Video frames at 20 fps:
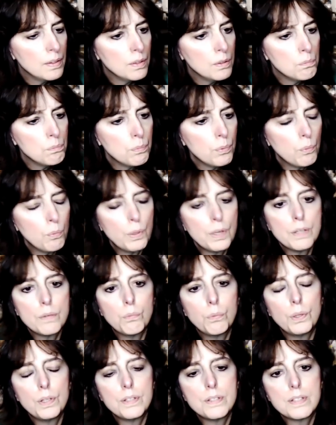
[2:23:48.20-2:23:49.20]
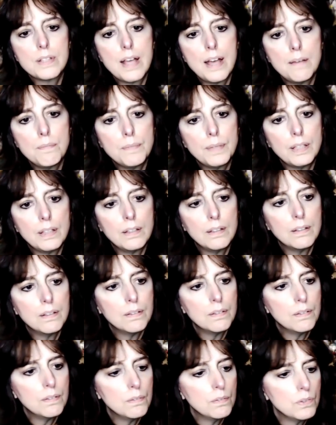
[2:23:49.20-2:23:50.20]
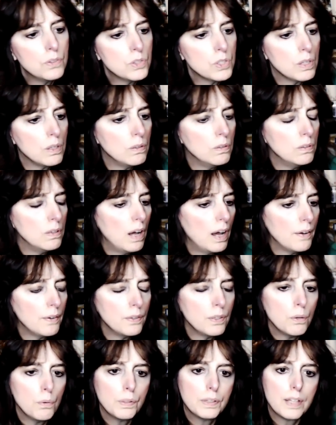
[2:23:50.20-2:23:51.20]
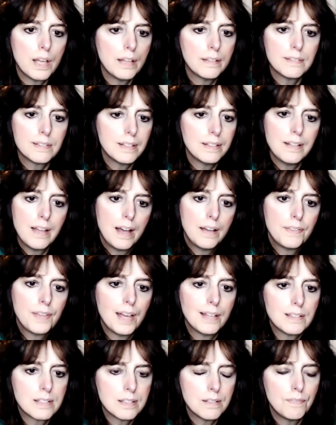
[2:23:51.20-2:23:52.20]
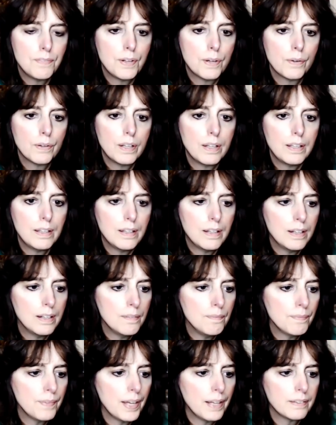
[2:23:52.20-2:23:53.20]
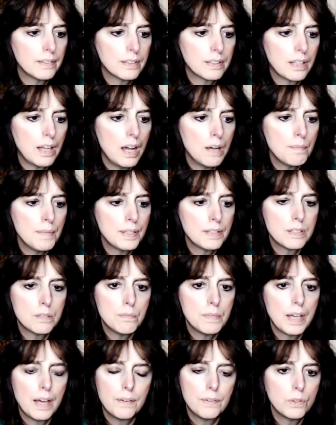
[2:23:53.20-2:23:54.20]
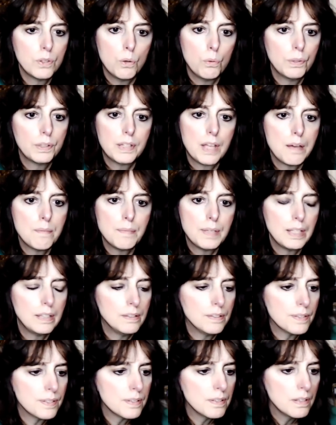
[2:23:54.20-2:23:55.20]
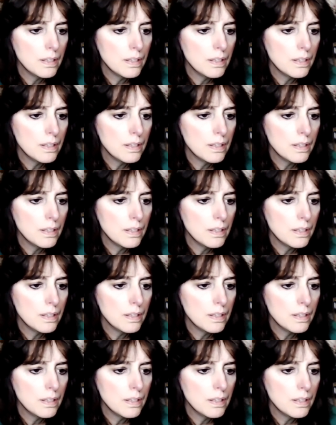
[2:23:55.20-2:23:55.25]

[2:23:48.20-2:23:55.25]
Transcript: But what does that mean, Joe? I don't know what that. See, now that's a very that comment to me. I don't know what that means.